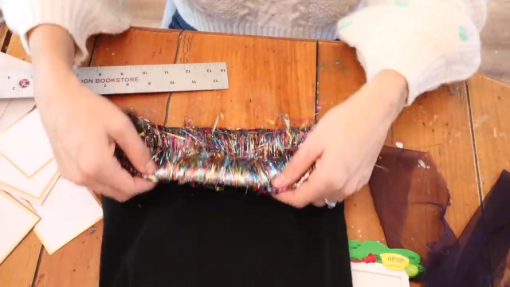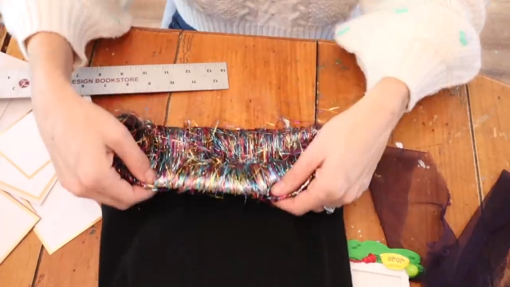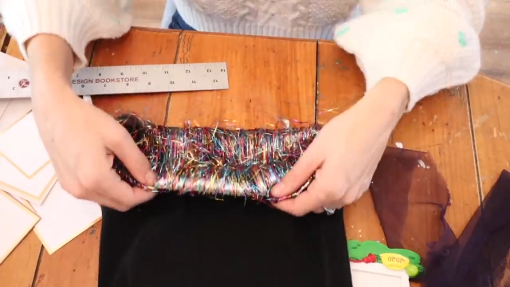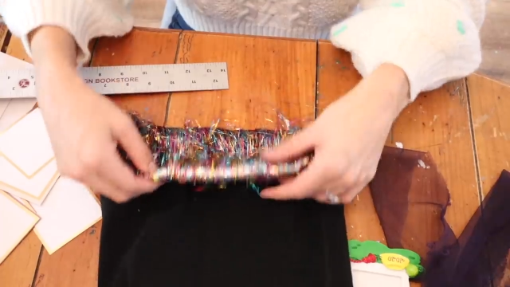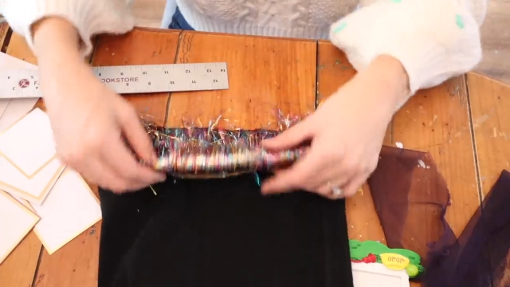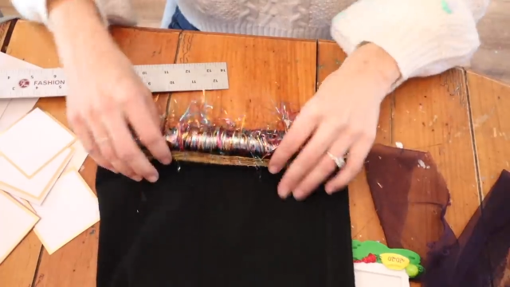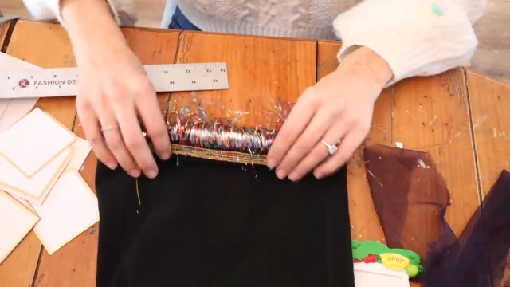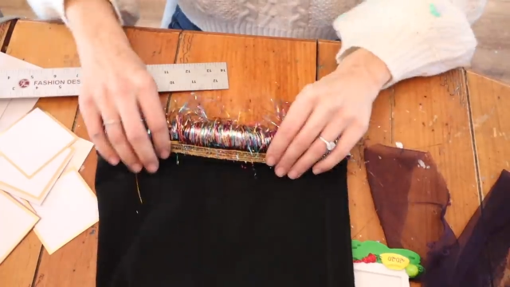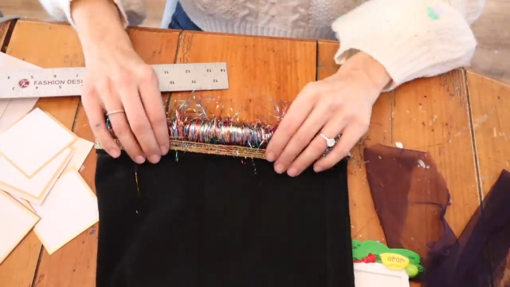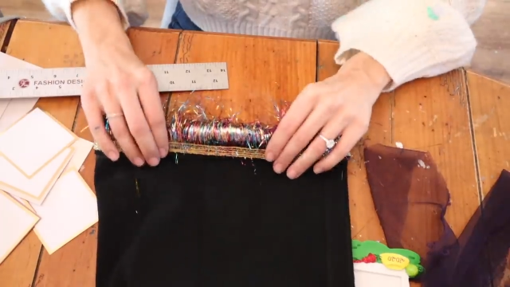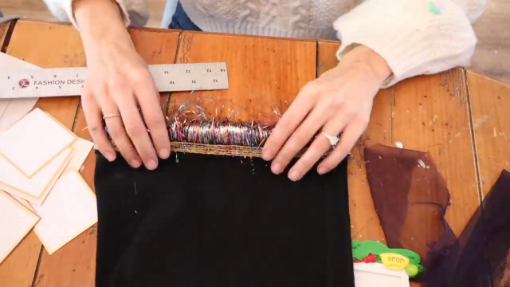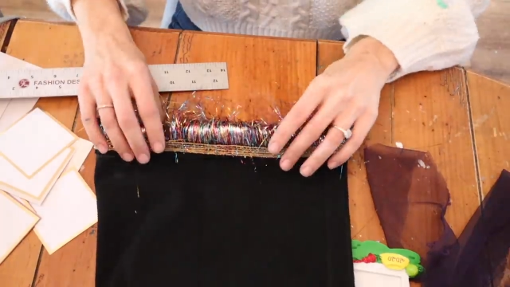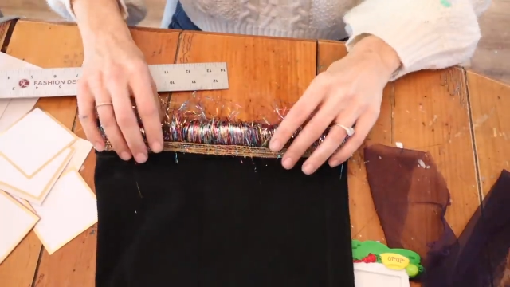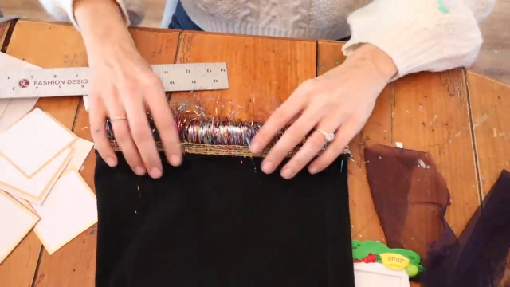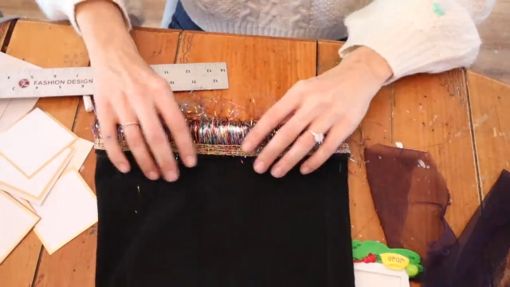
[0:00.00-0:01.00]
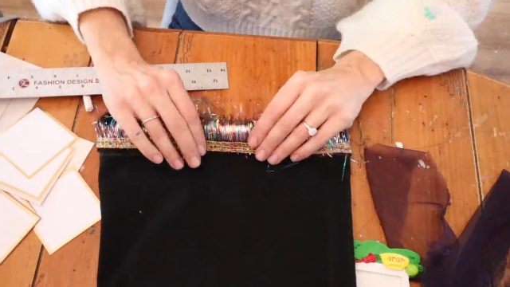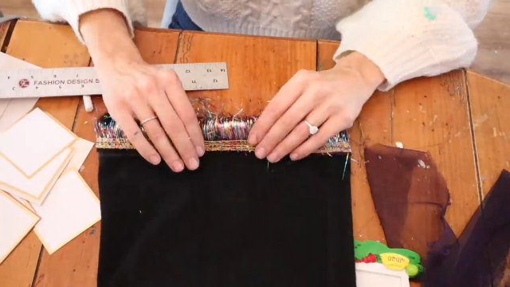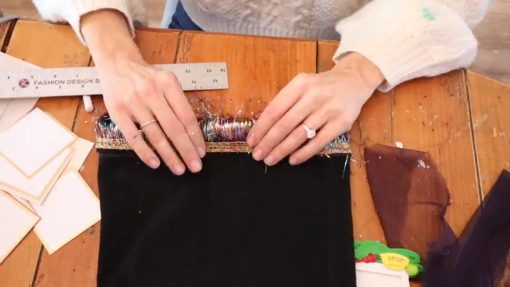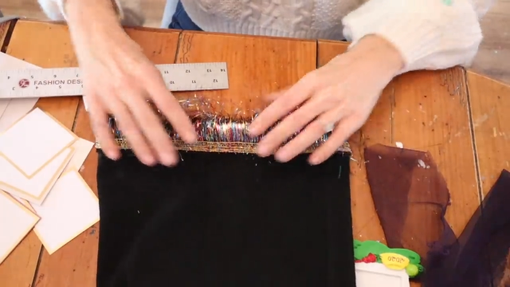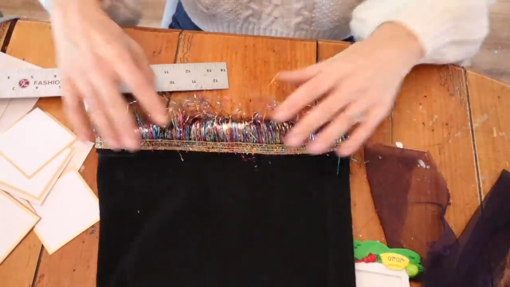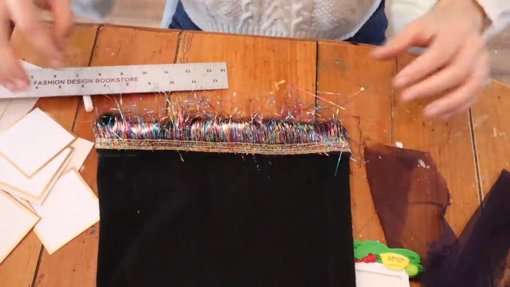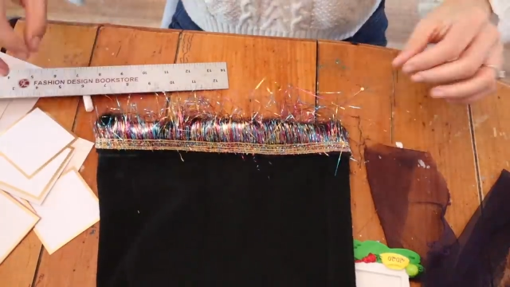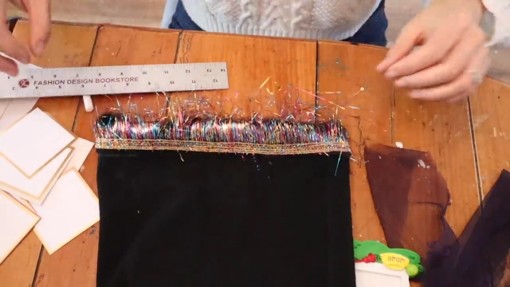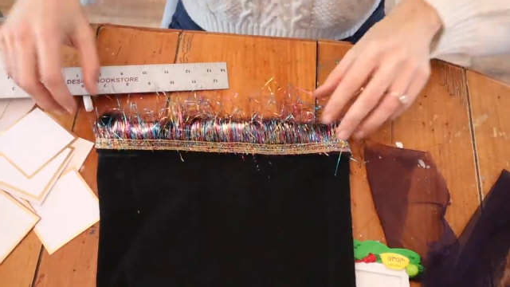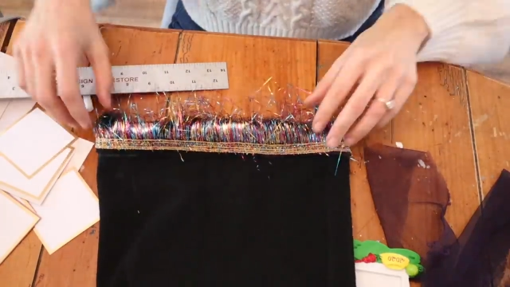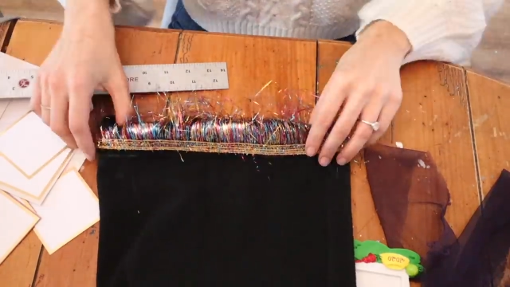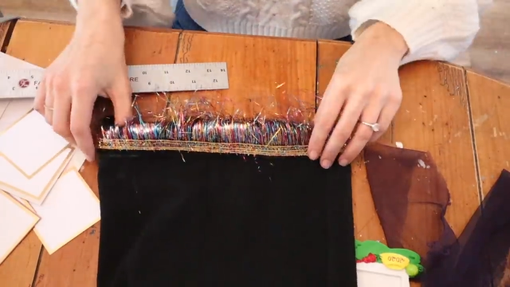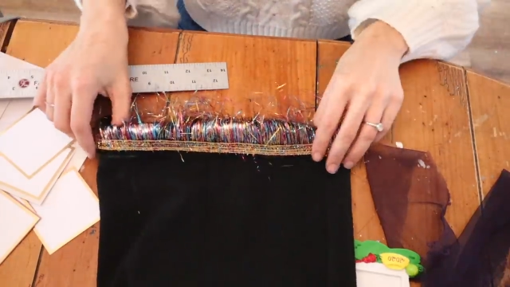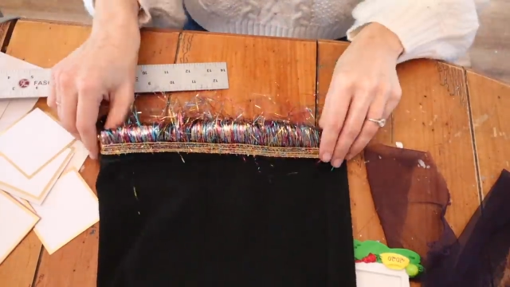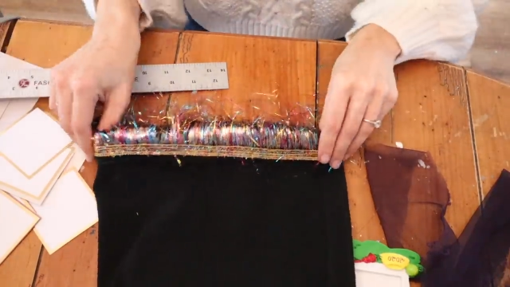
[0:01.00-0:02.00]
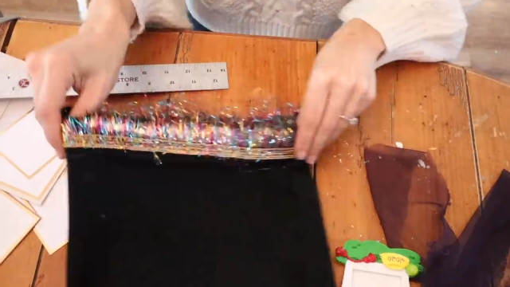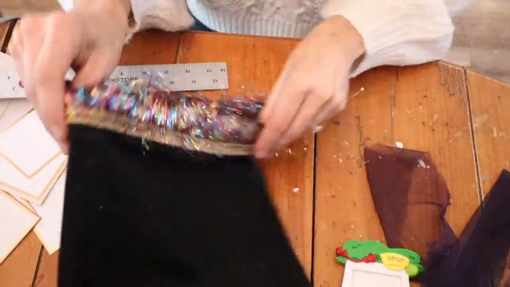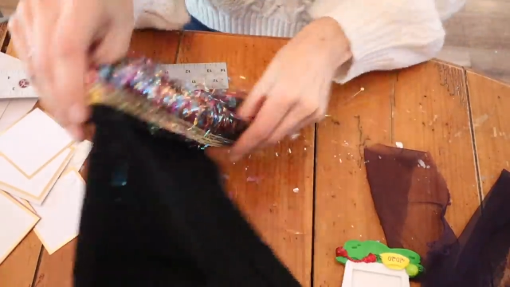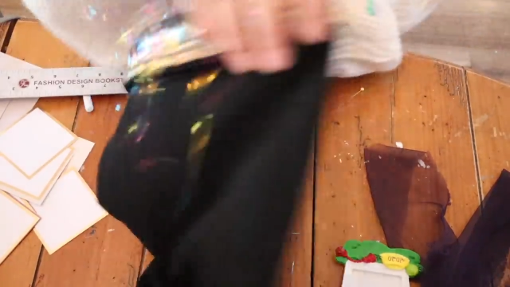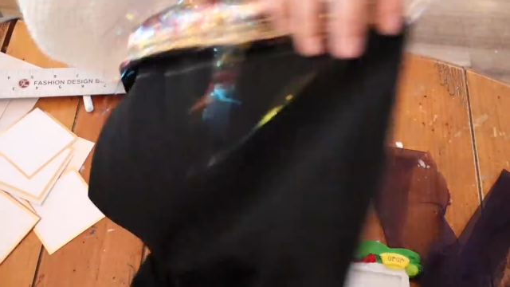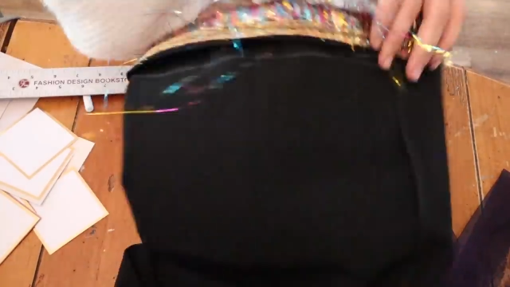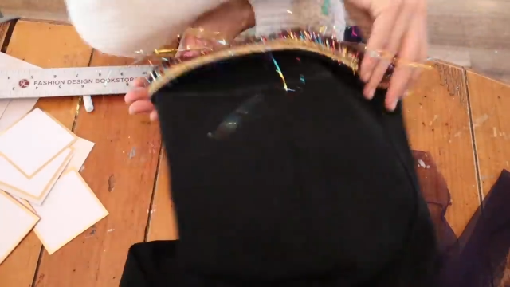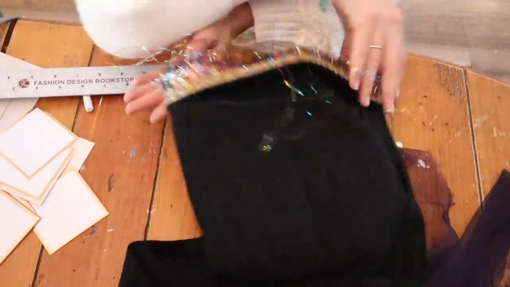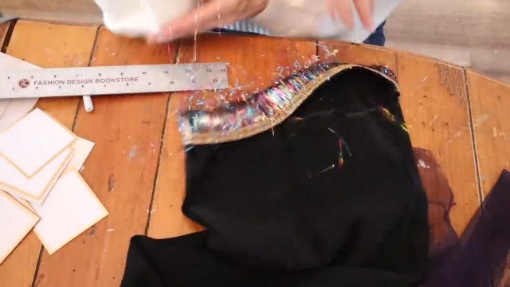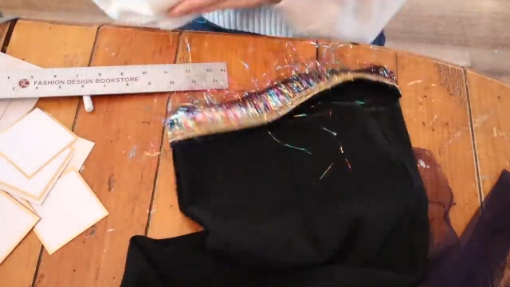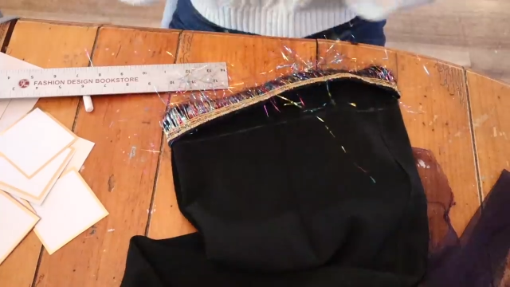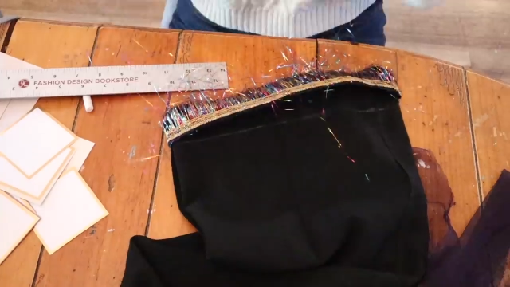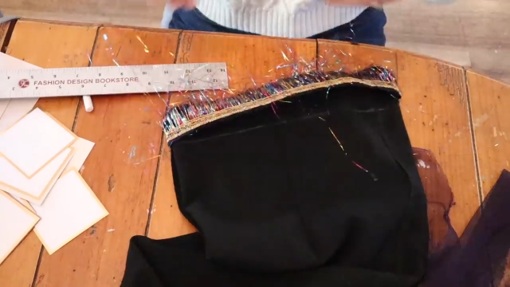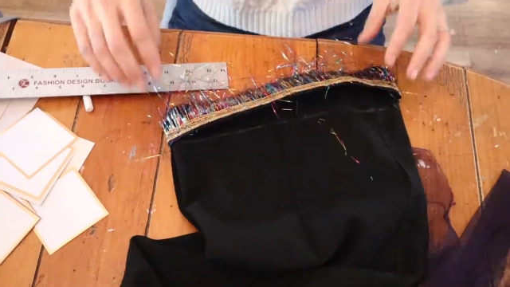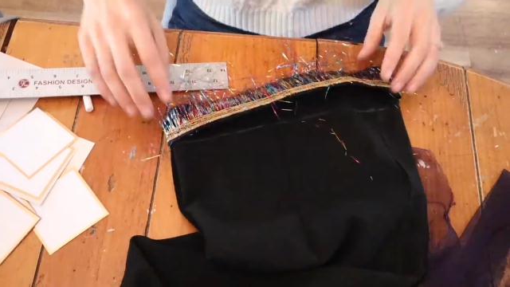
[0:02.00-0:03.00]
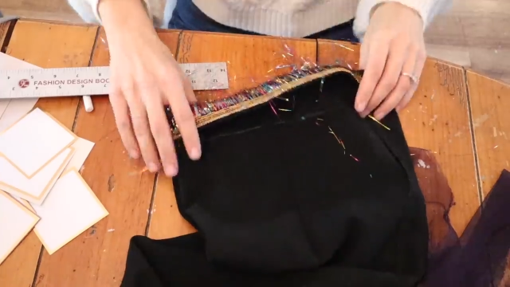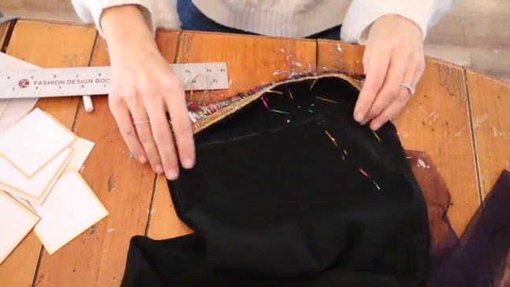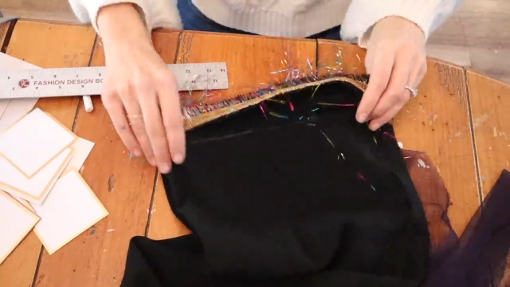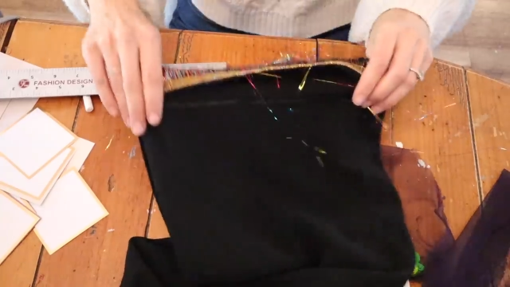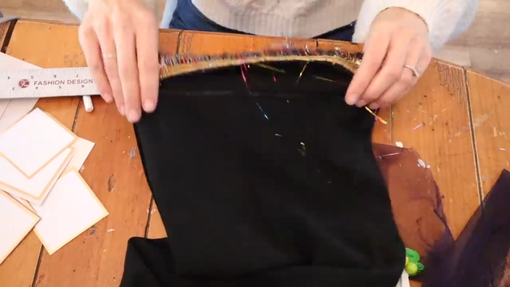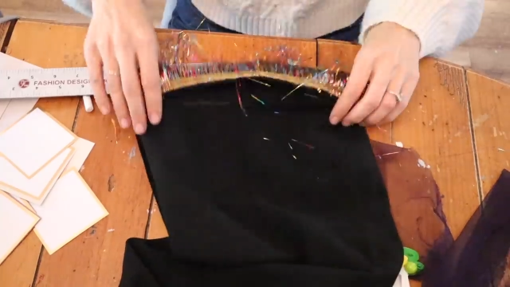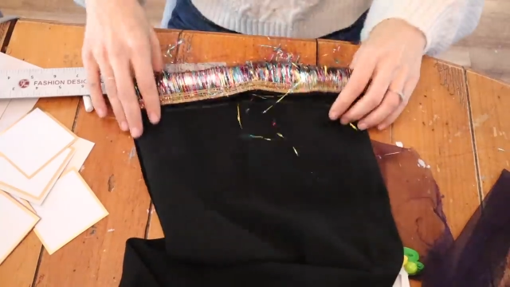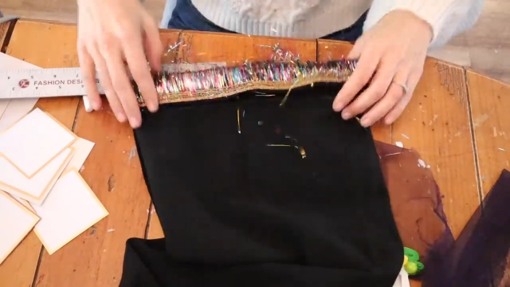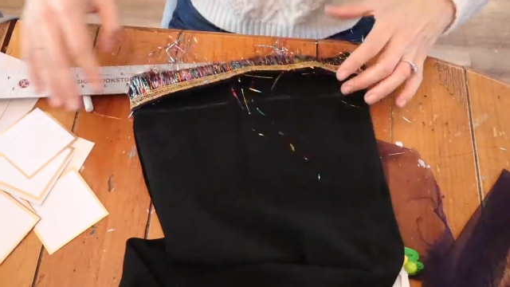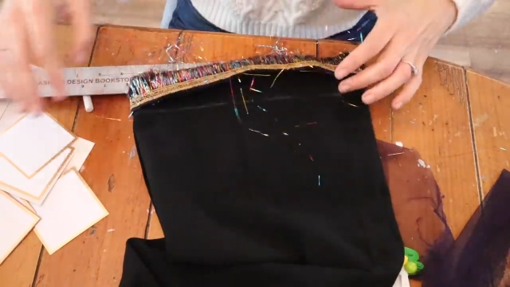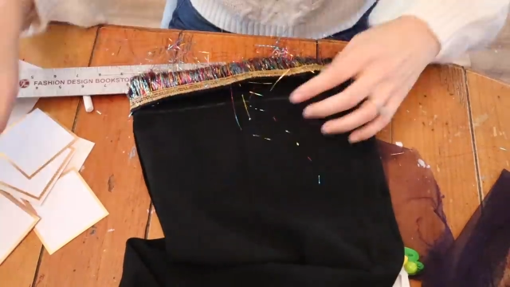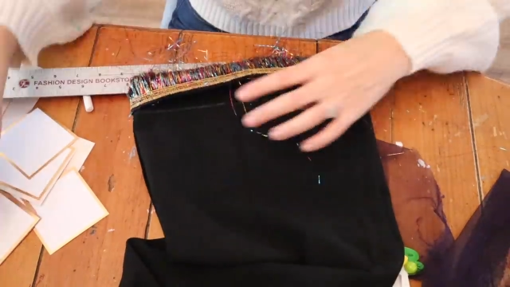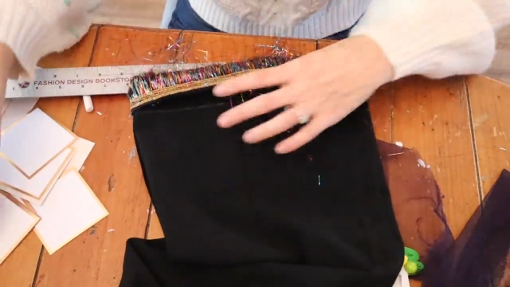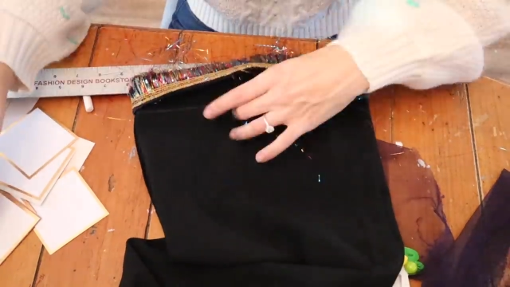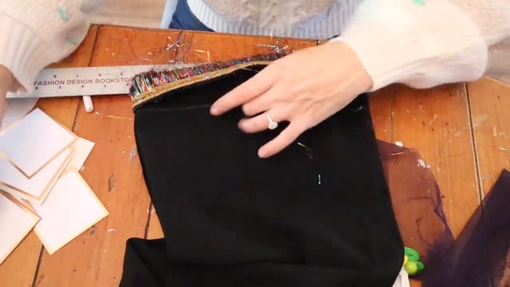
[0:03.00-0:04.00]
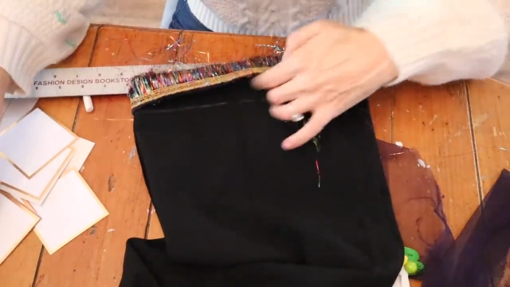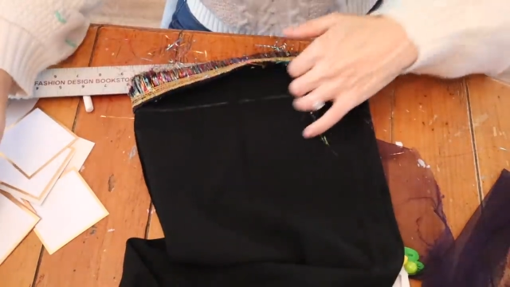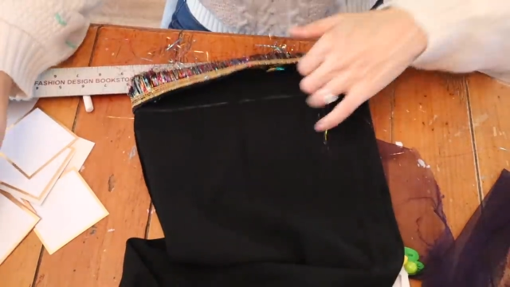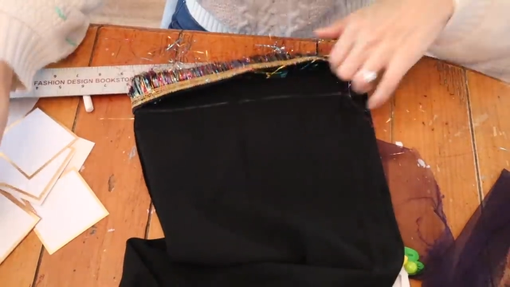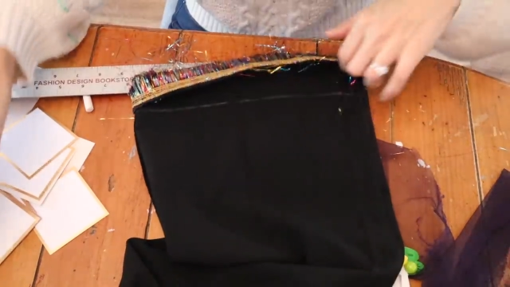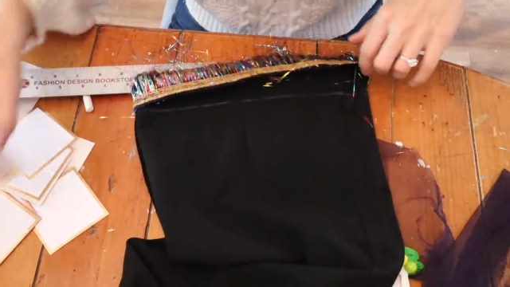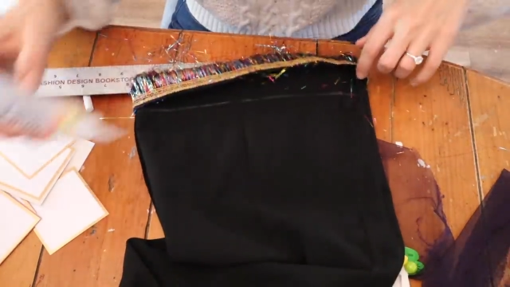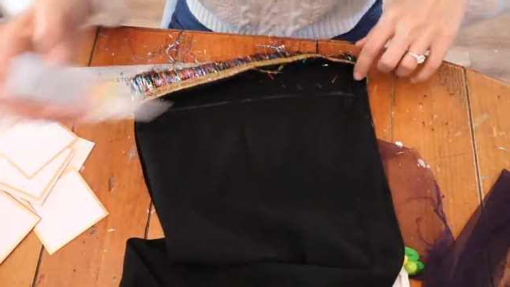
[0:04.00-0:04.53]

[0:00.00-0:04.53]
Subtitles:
No face is visible, so there are no lips to read.